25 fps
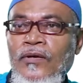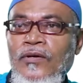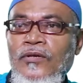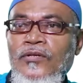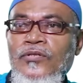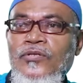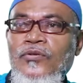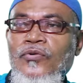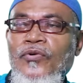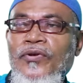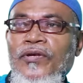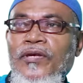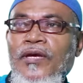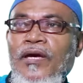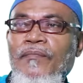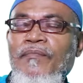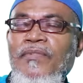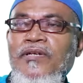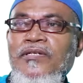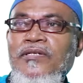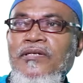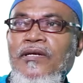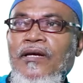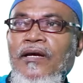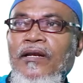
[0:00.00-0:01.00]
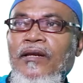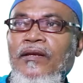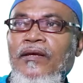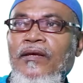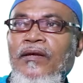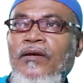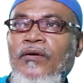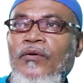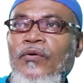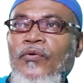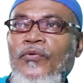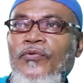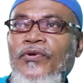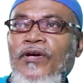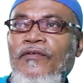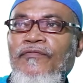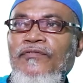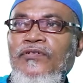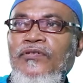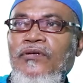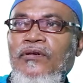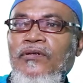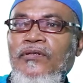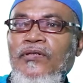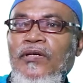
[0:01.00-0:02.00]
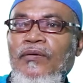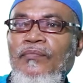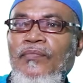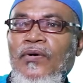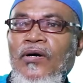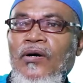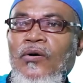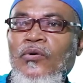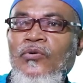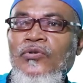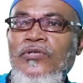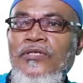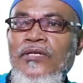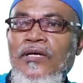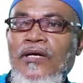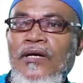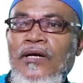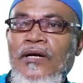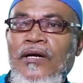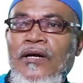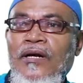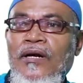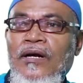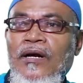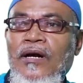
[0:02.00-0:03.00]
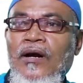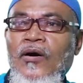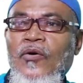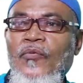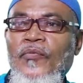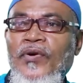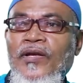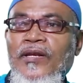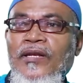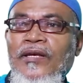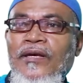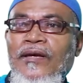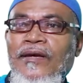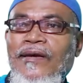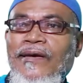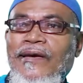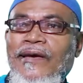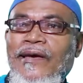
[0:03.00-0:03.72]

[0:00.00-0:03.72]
So here basically we have talked about how many?